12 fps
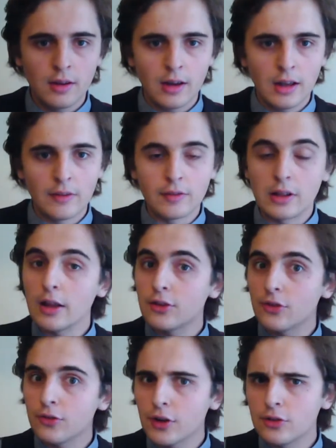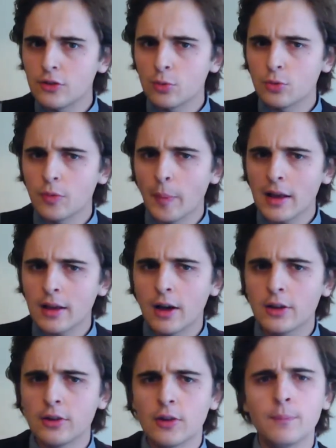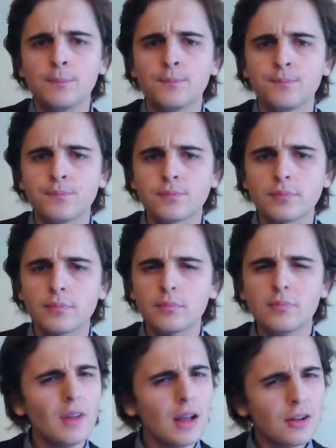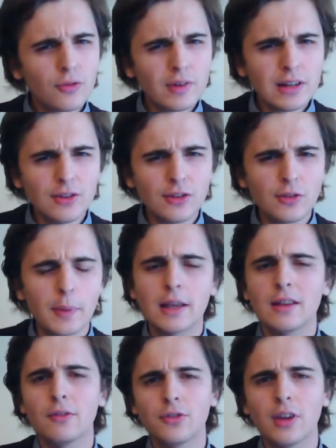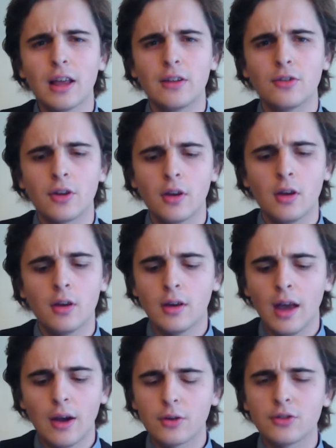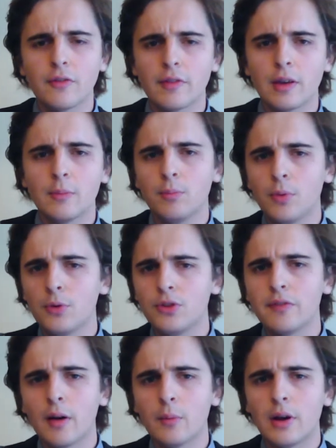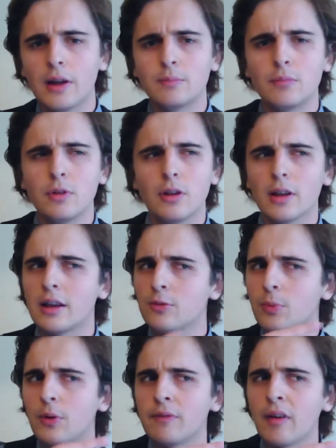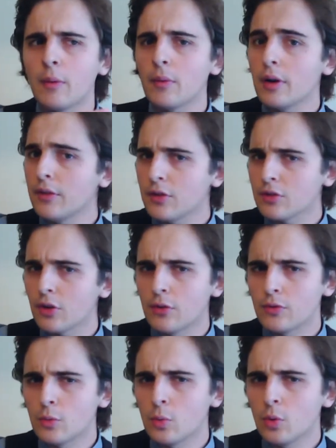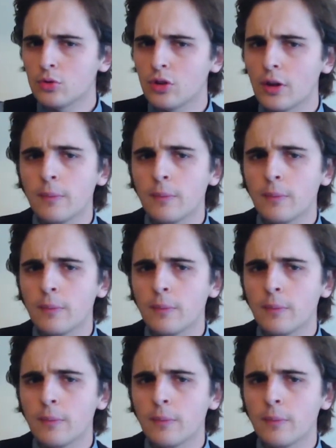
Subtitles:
And the glass is facing towards the back garden. That doesn't really seem to make a lot of sense. How could something pointing that way look like it's pointing that way if it's going through water?